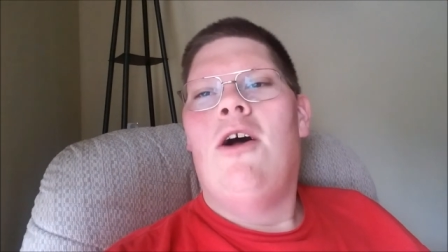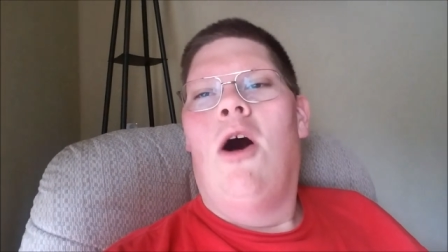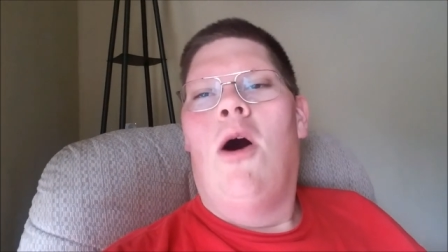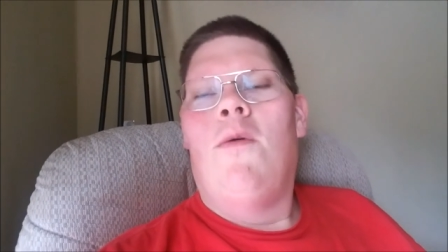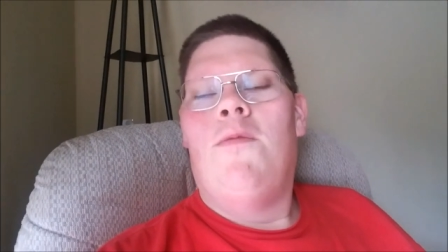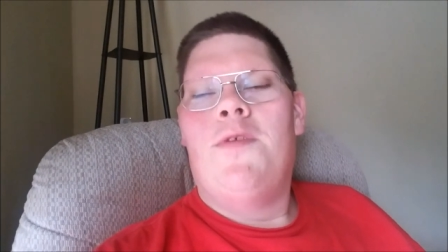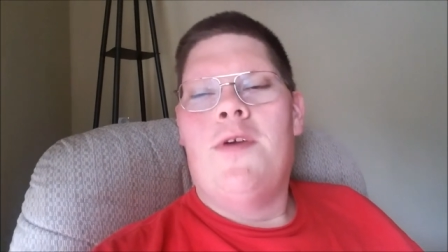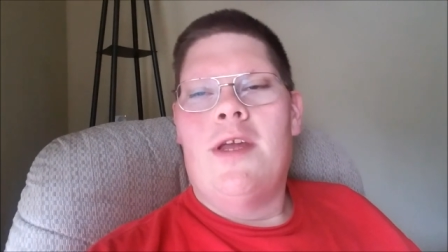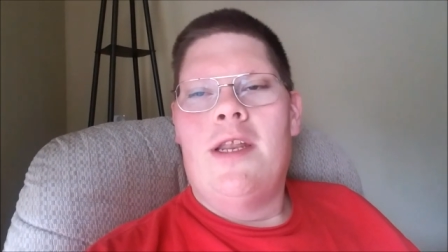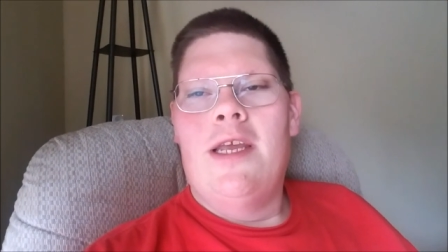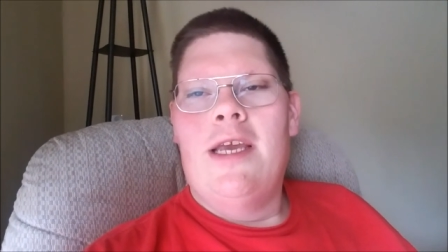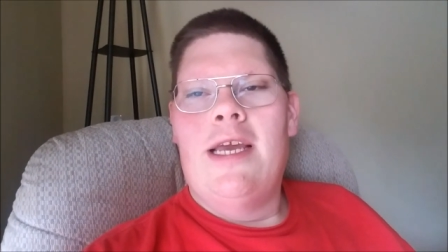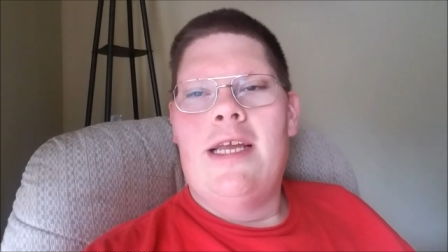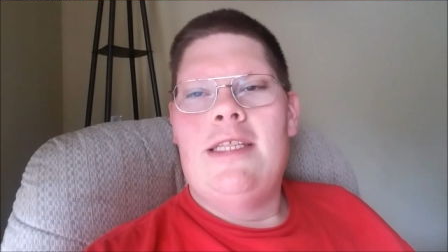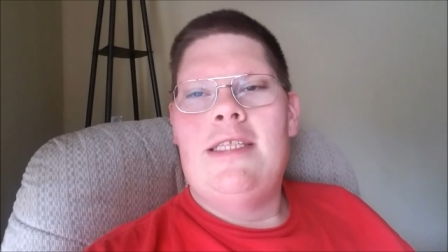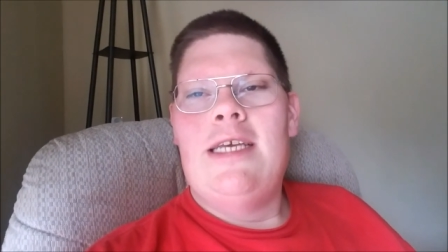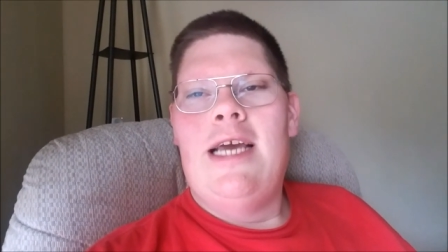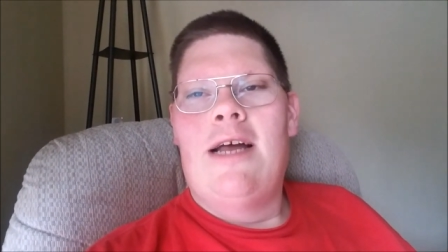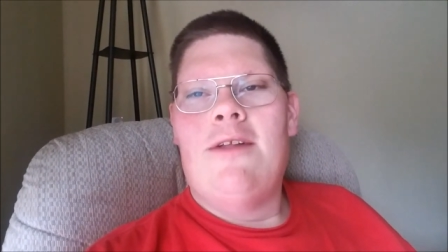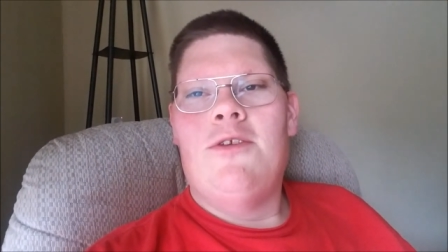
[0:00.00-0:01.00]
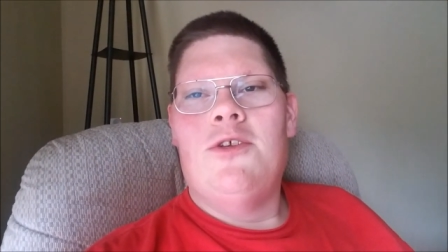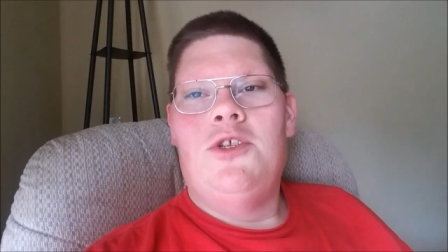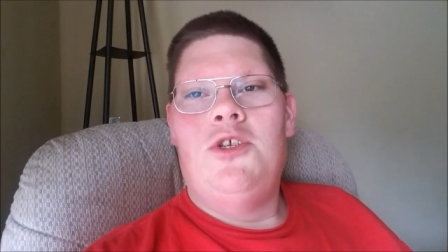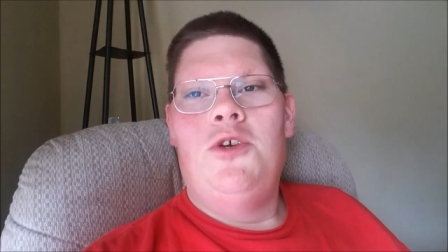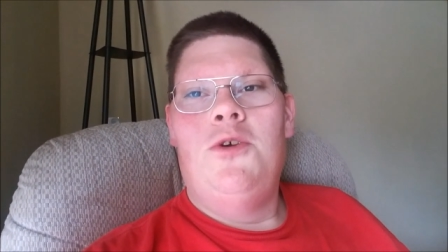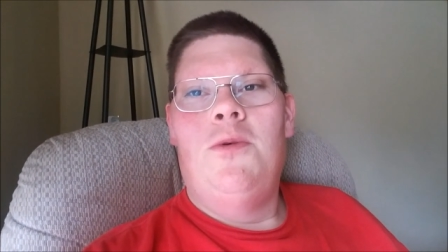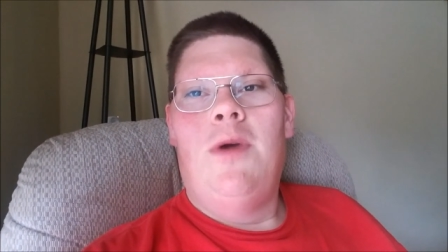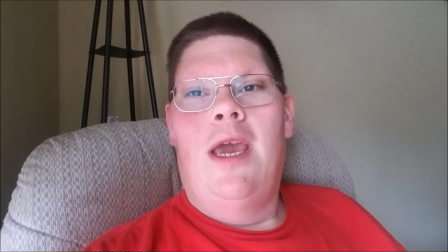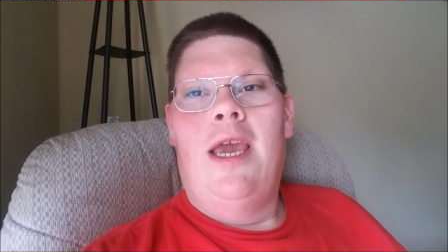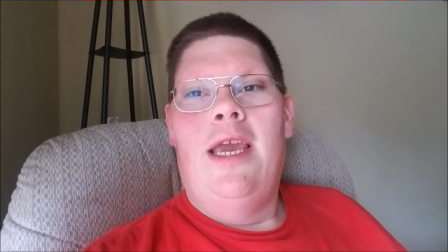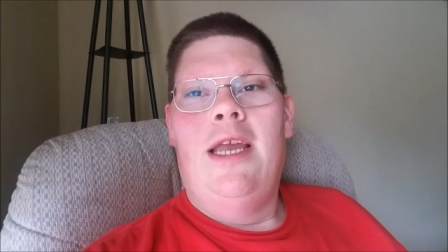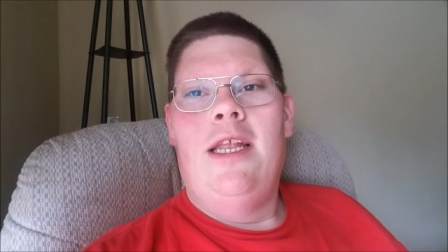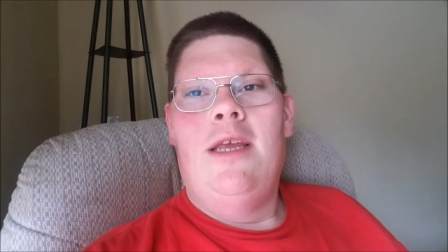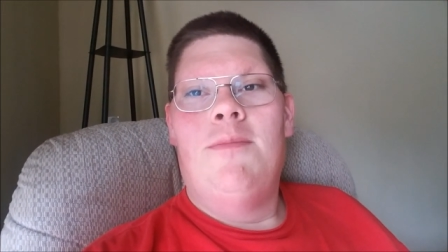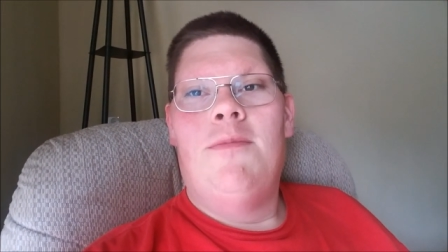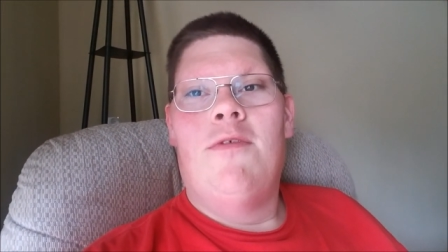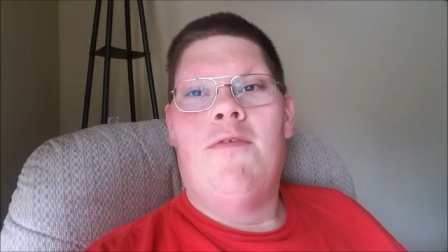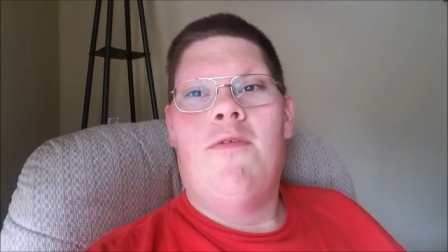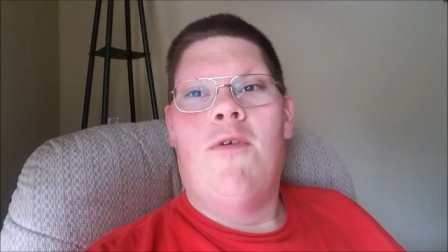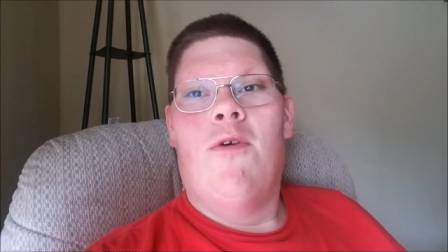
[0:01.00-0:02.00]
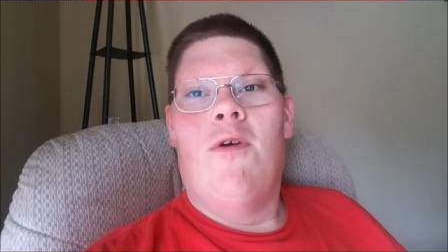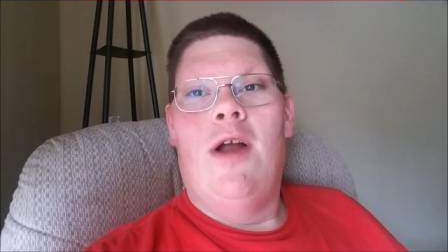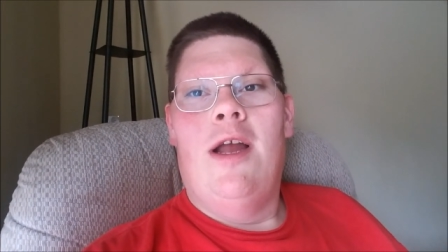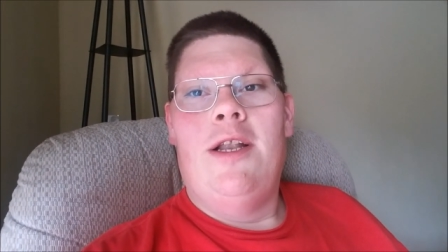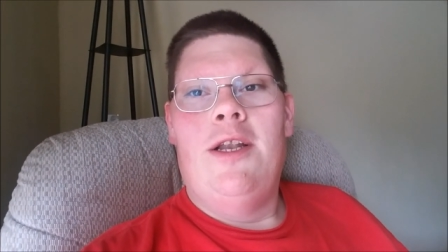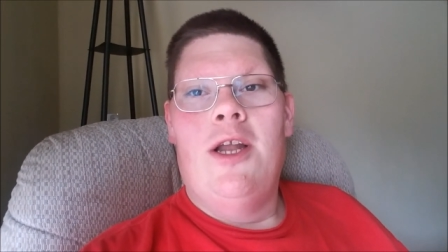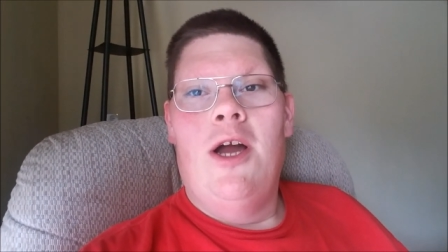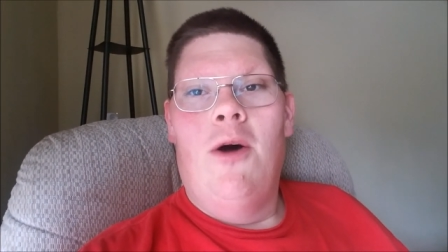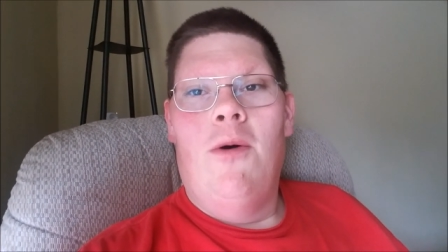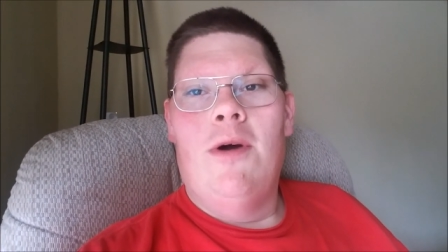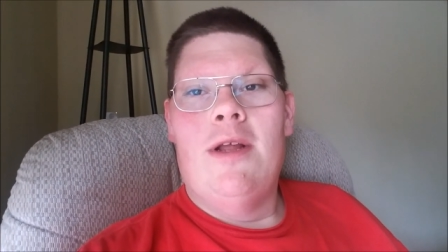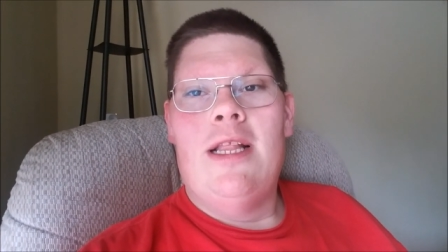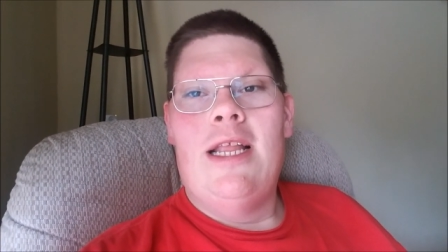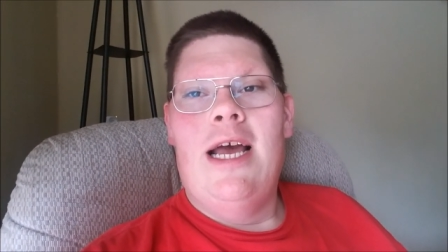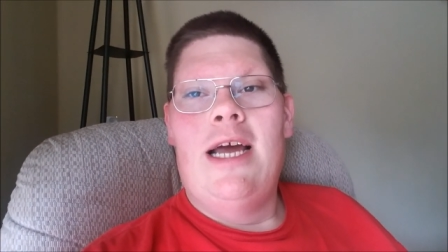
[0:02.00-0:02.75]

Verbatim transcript: Hopefully going to get down to 280 before I know it.